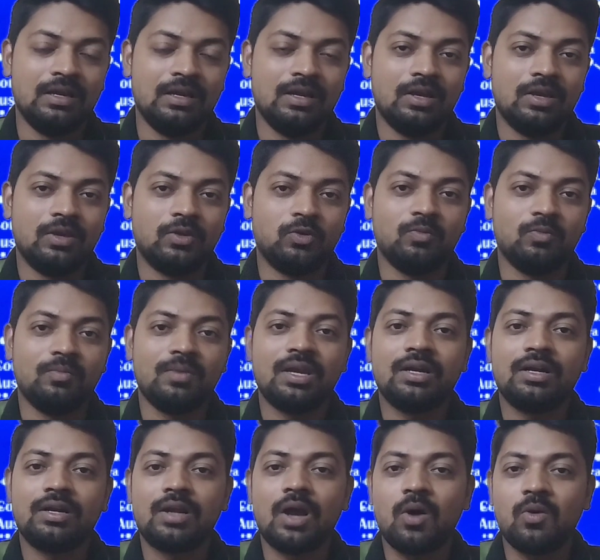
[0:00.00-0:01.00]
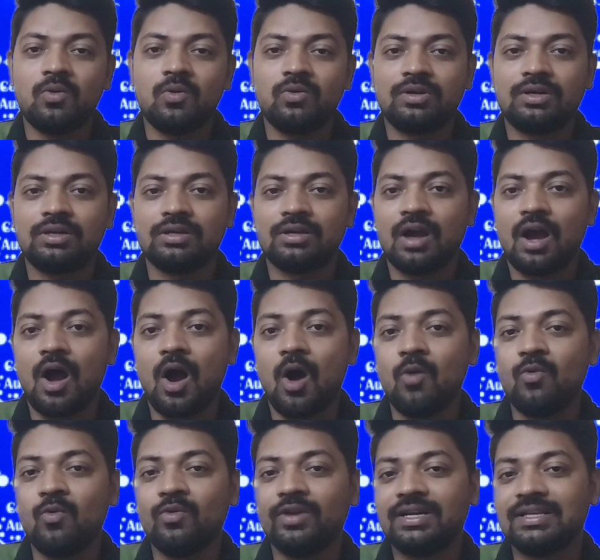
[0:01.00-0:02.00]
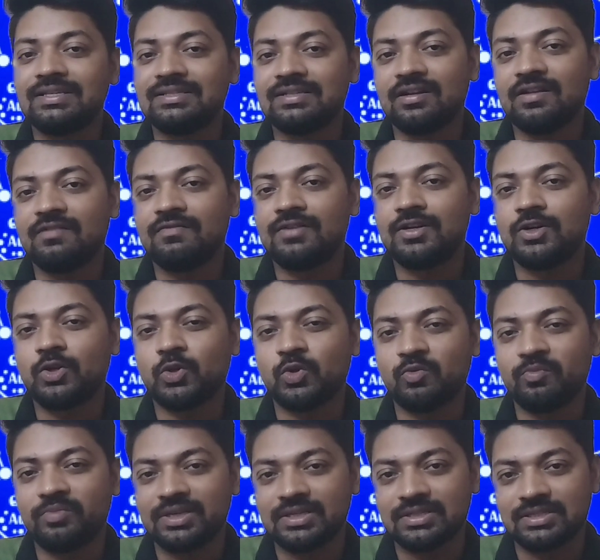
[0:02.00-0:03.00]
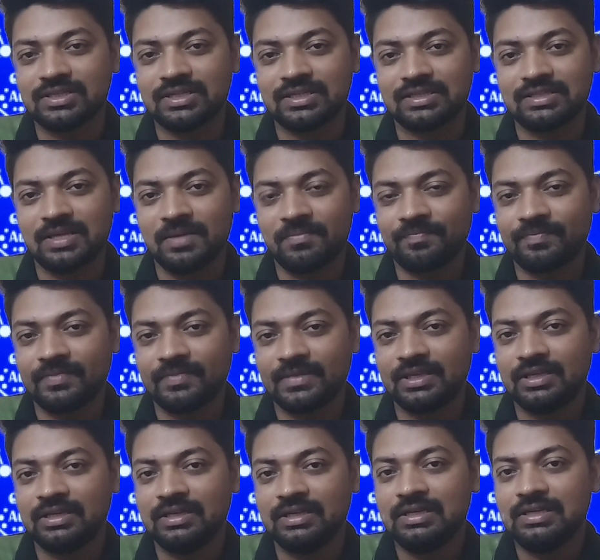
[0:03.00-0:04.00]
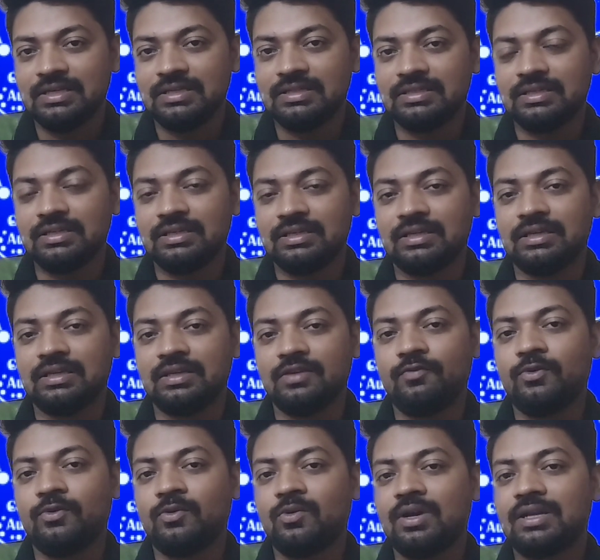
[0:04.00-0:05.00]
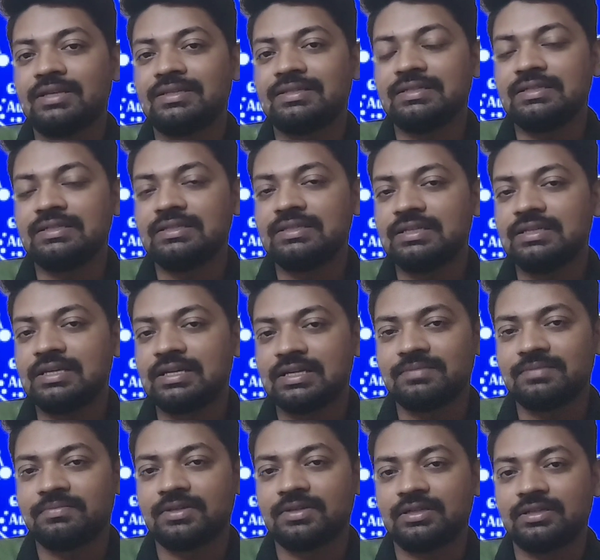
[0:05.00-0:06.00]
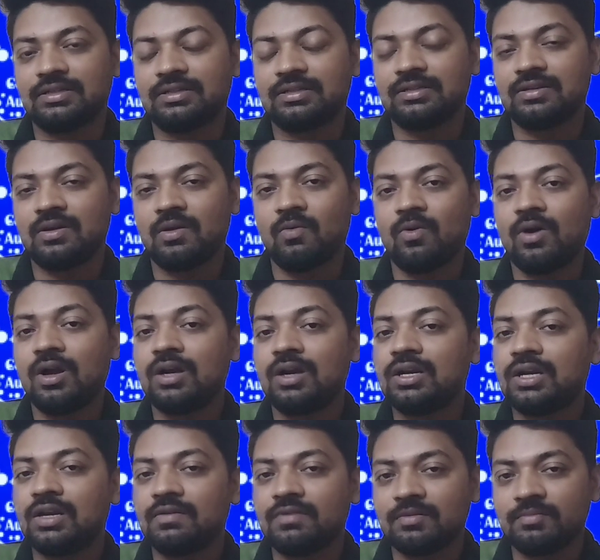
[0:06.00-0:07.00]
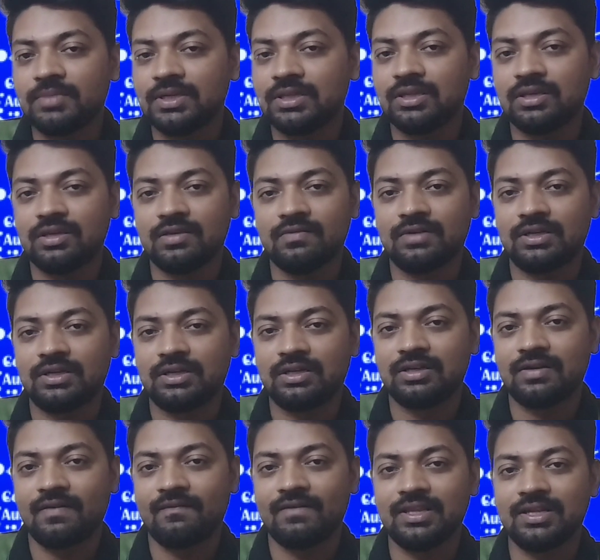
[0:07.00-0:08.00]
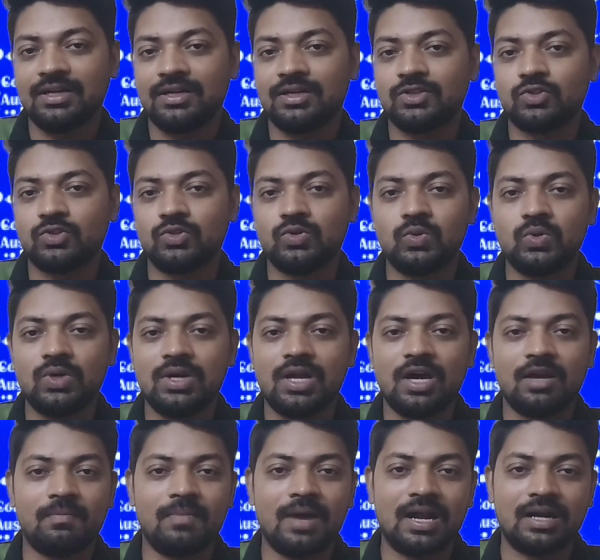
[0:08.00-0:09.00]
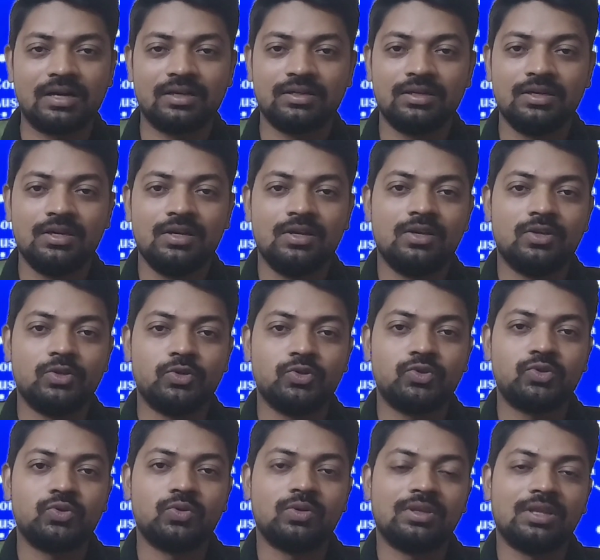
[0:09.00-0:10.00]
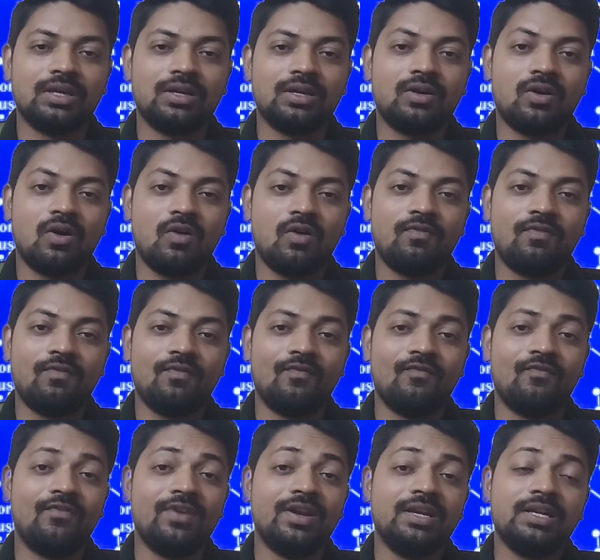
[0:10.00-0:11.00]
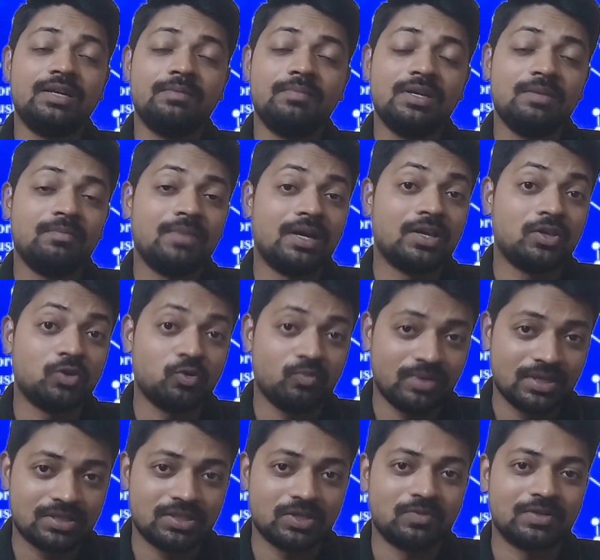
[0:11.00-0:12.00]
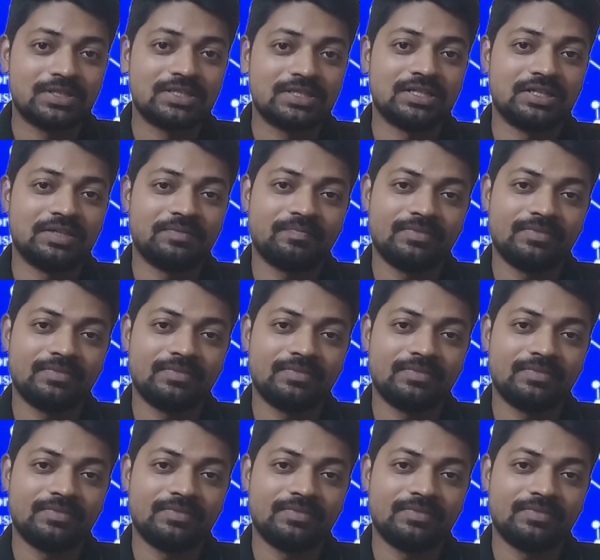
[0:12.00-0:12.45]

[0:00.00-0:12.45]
You may doubt how it is relevant to UPSC exam. See, if you are a sincere aspirant, whatever be the event, whether it is good or bad, you should think of, will it be my UPSC question?